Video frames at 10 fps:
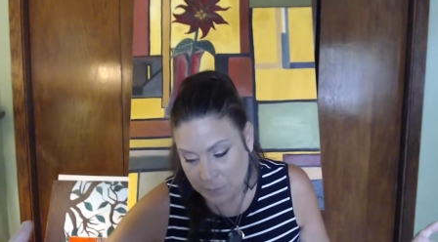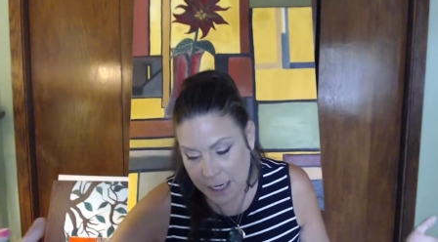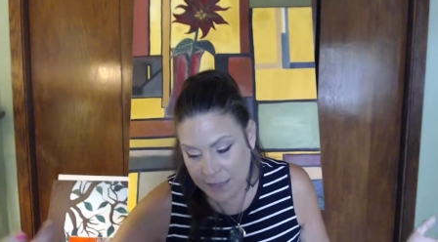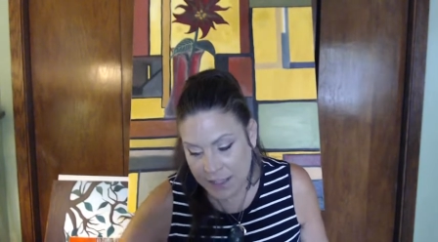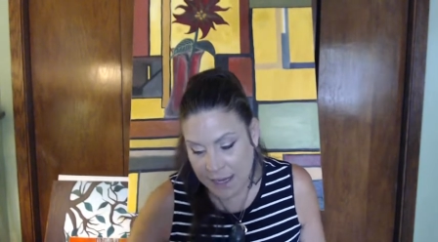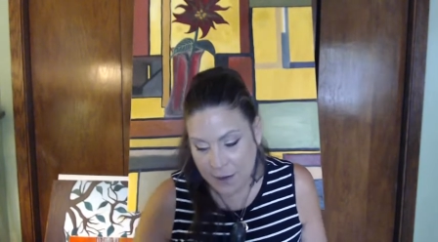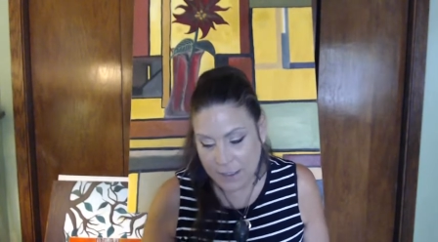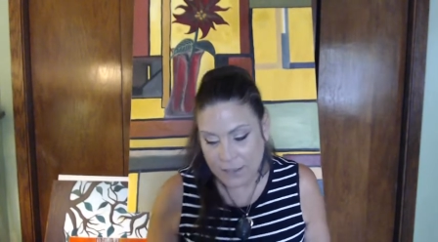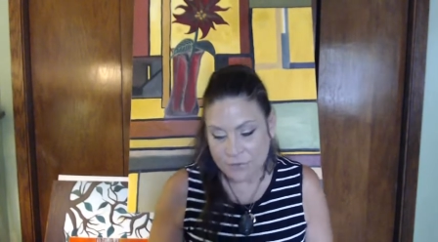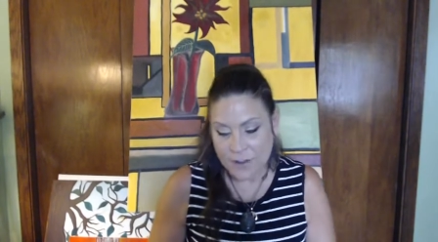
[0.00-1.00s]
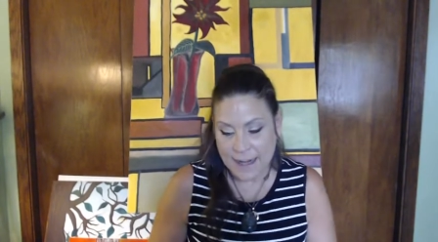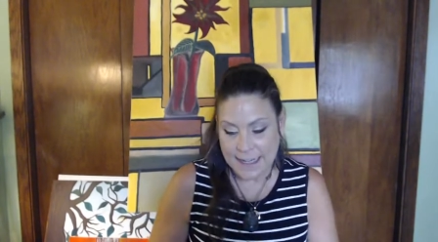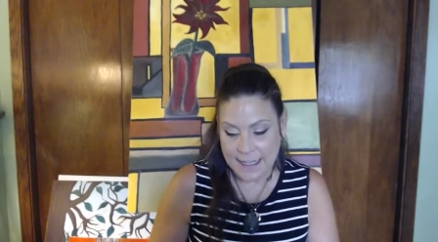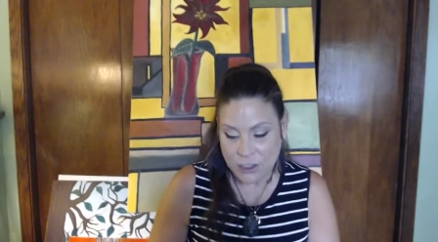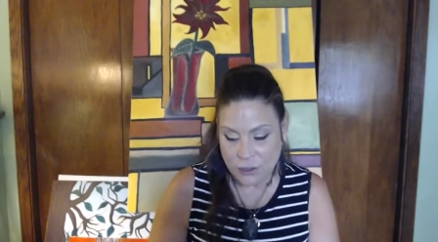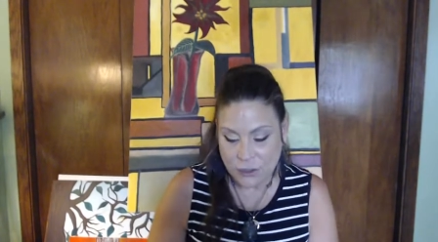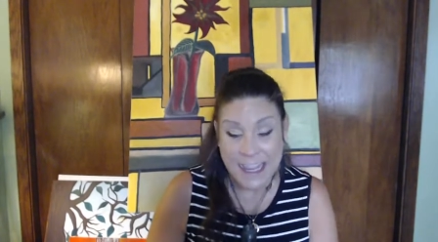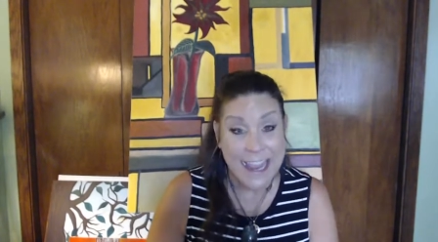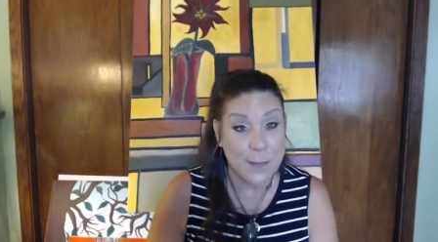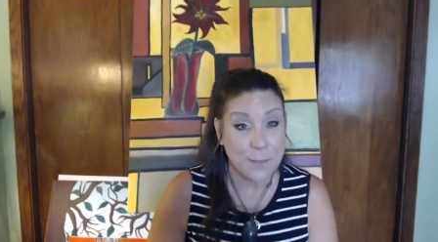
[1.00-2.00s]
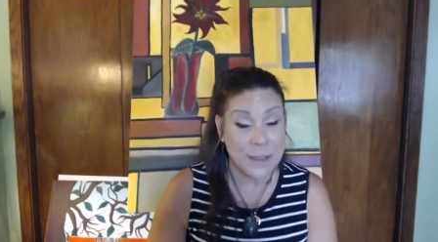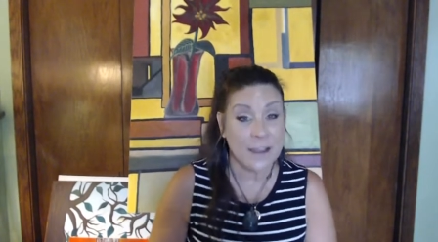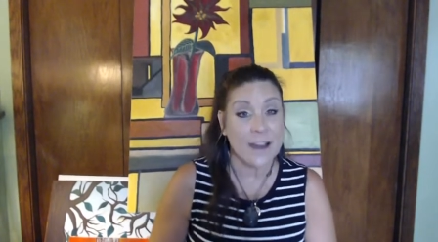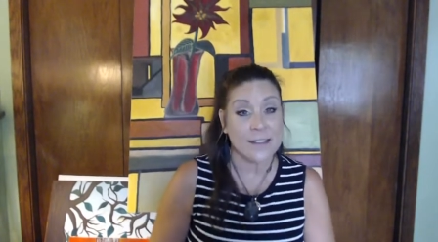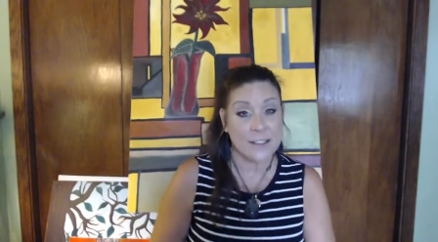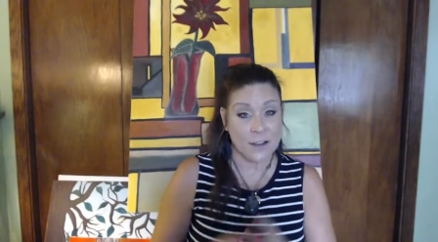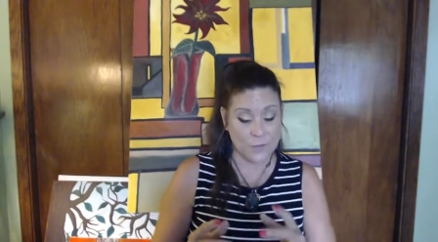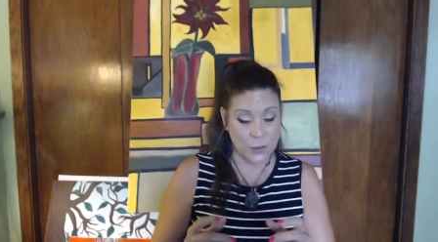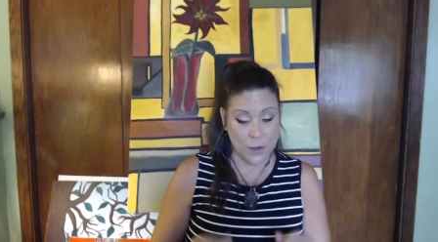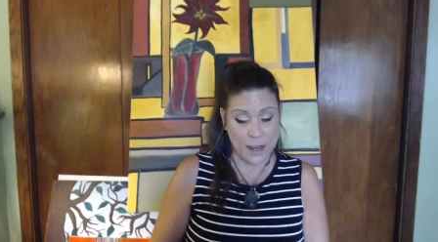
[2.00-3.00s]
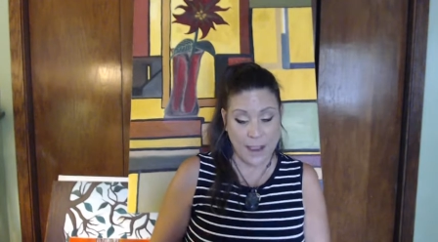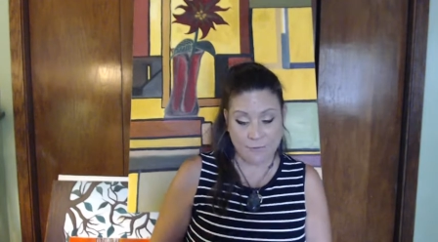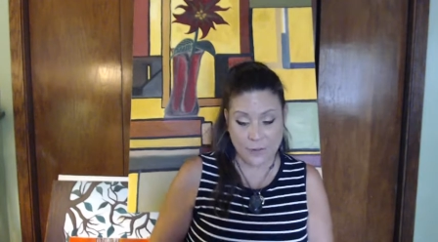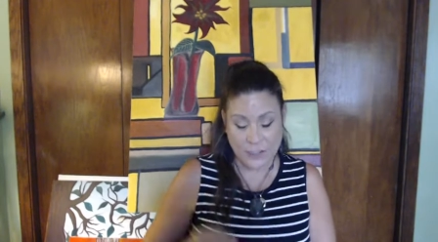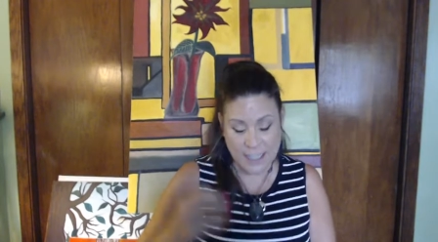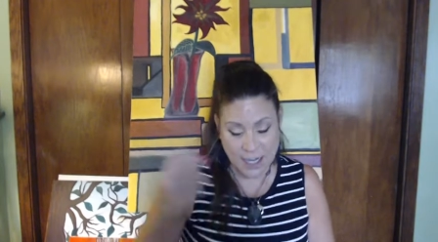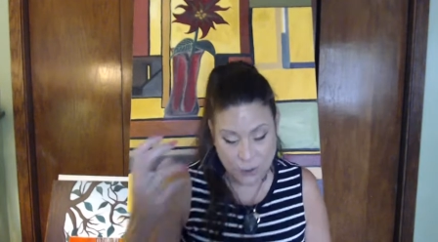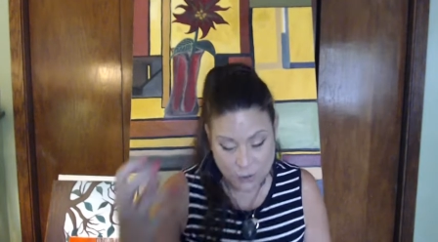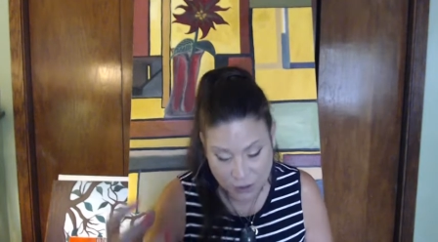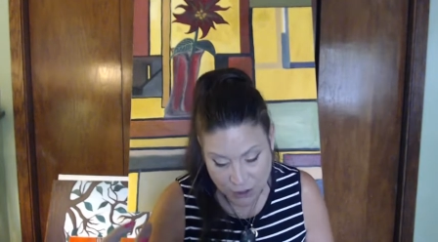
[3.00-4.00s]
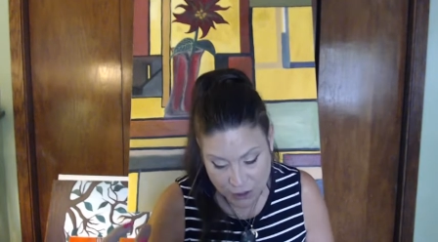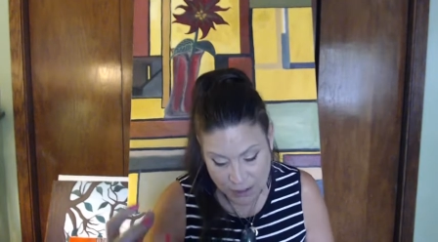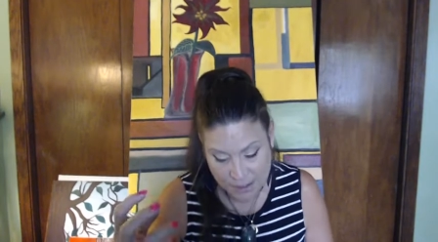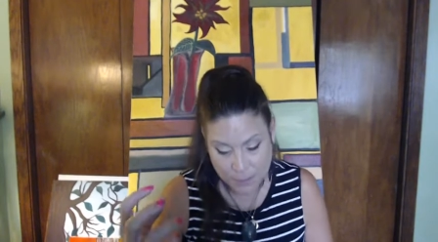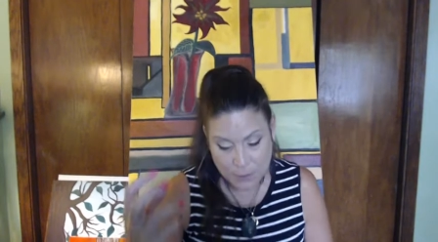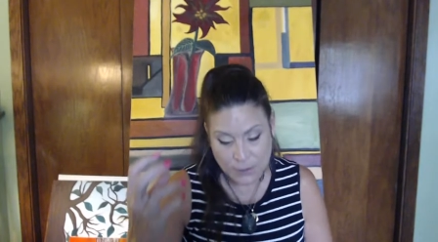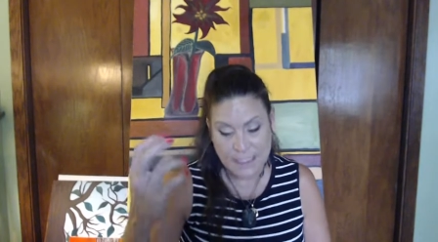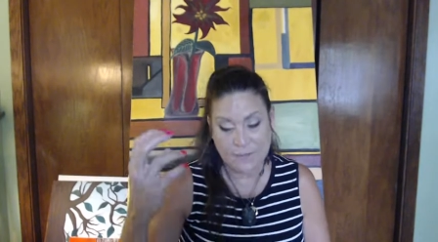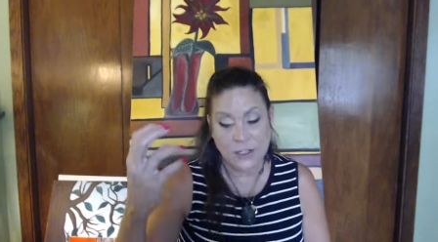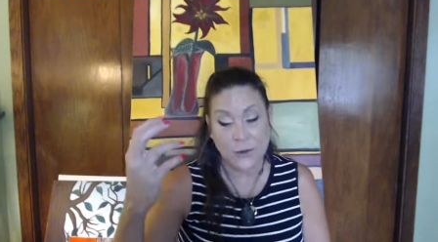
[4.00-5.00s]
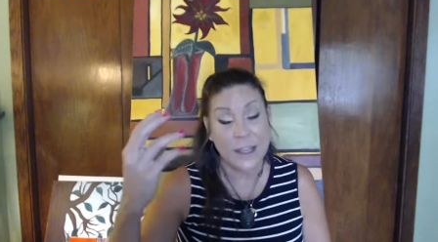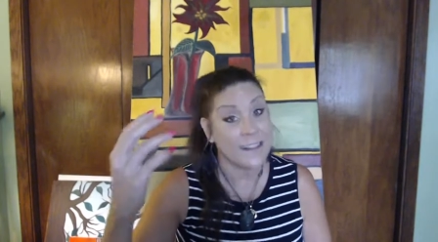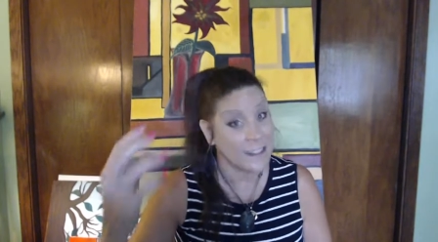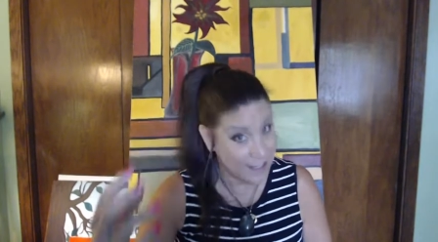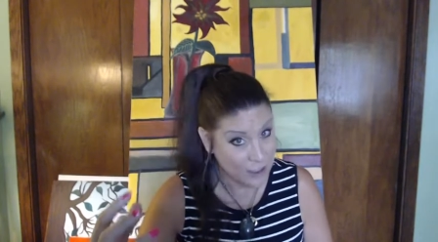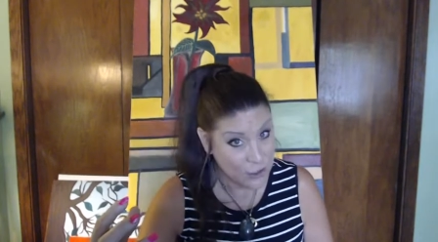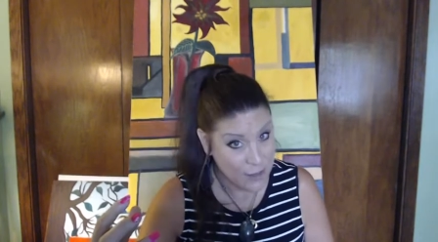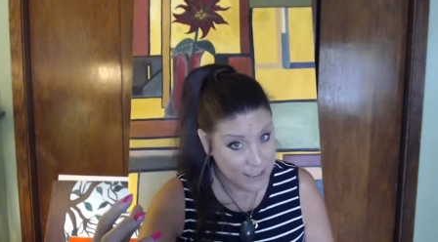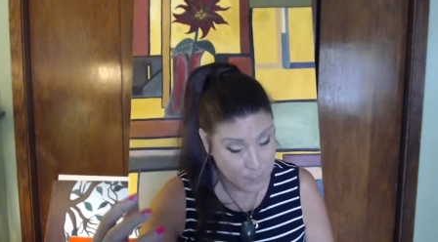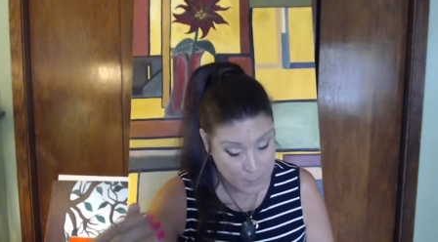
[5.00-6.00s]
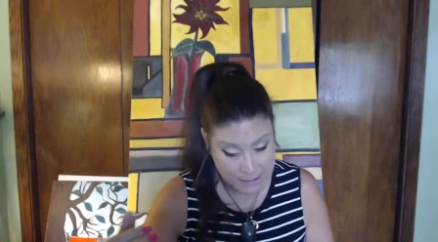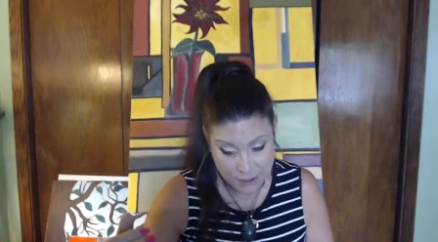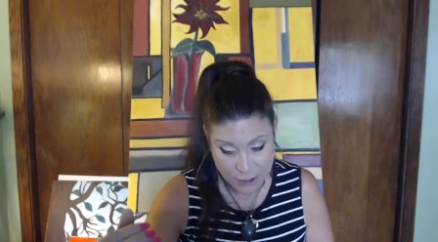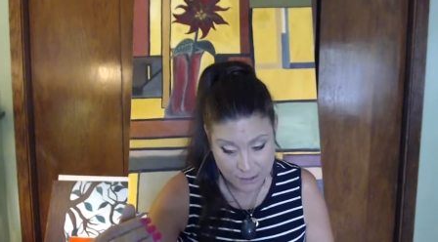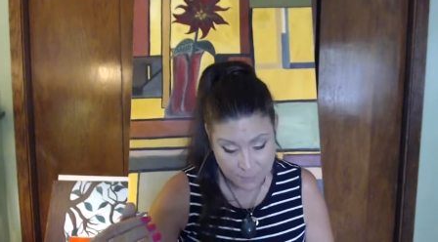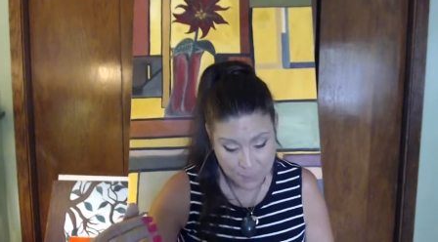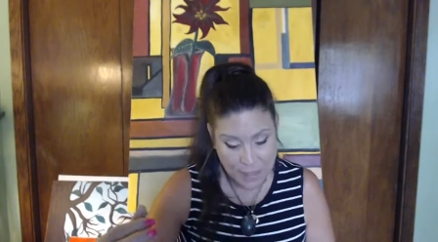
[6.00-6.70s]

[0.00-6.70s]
in the area of financial gain because of your efforts and your spirit's giving you in the inner strengths position